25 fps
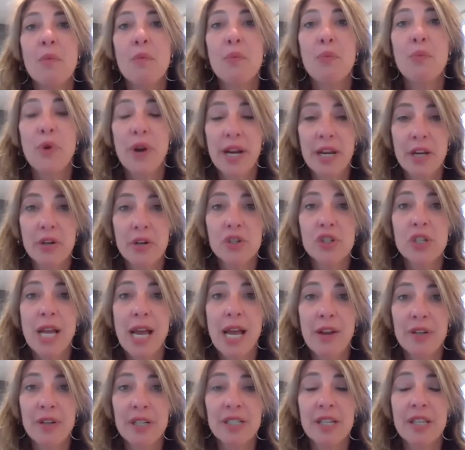bring your
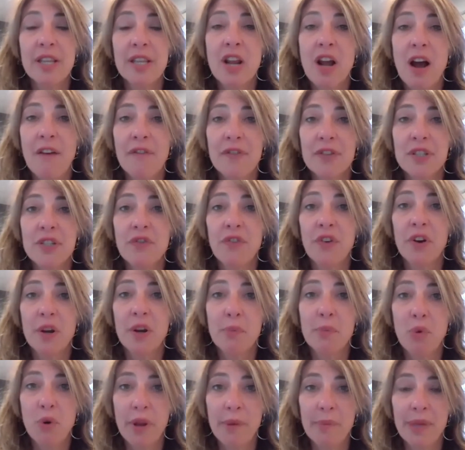child into the office for an
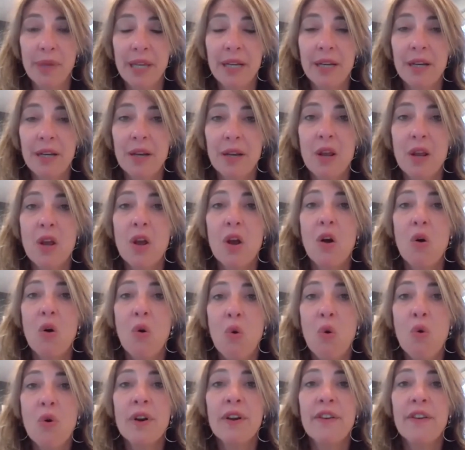appointment,
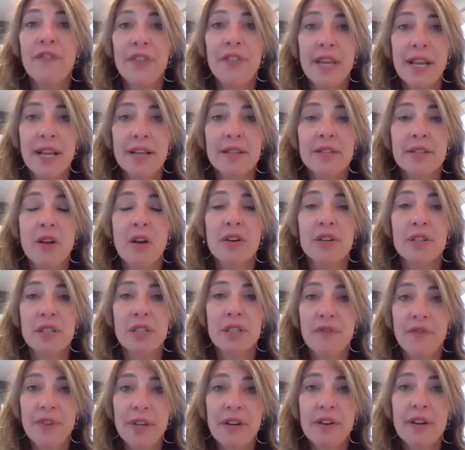or if things are
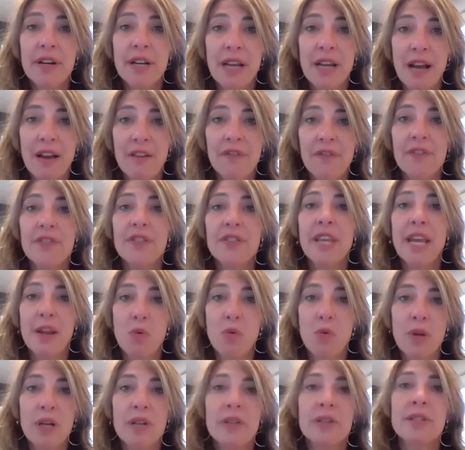severe enough, they
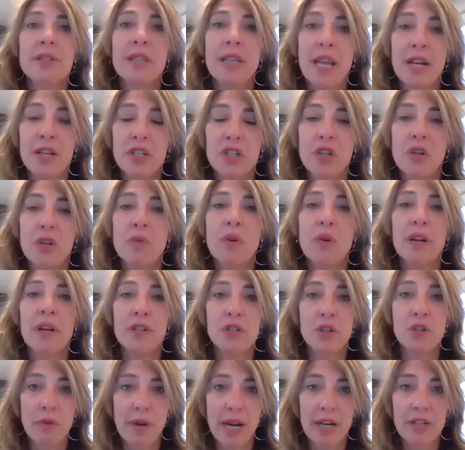will send you and
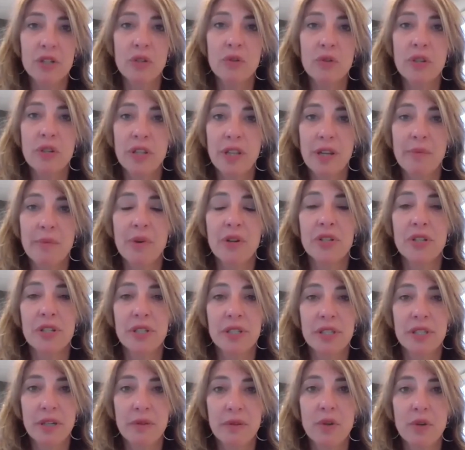direct you to the
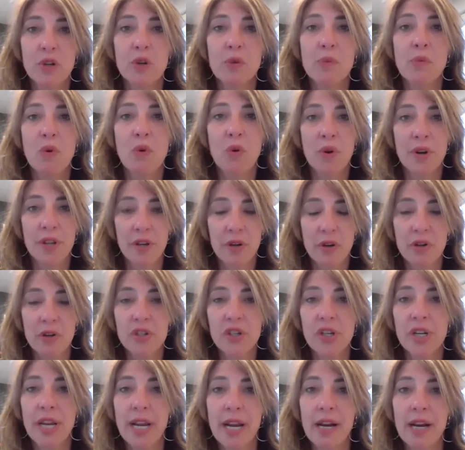emergency room or the
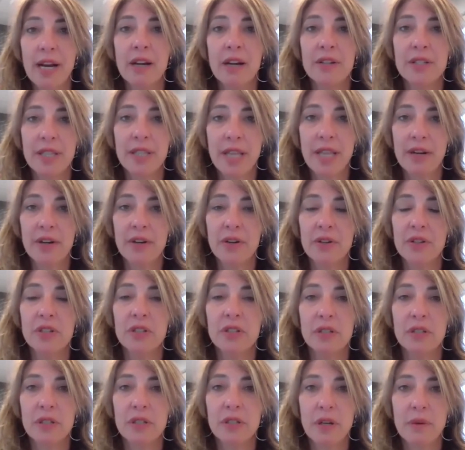urgent care center,
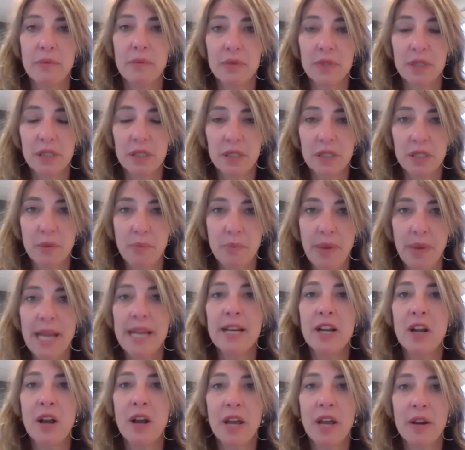
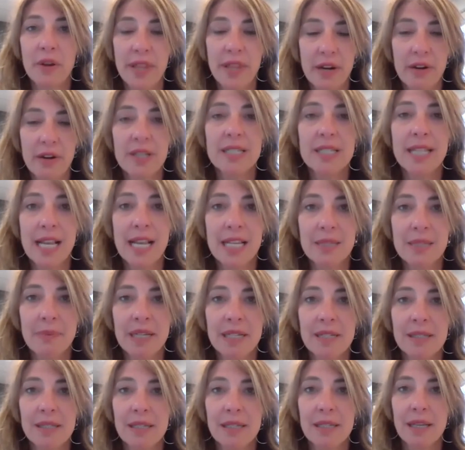depending on their
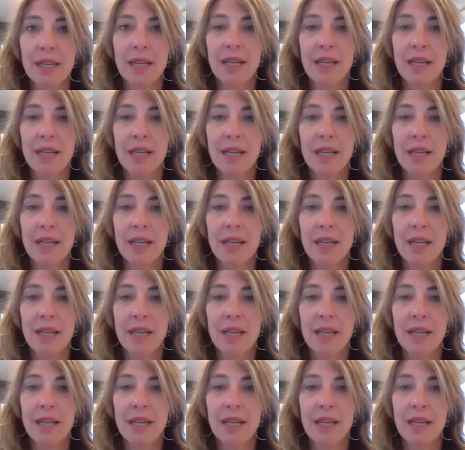assessment.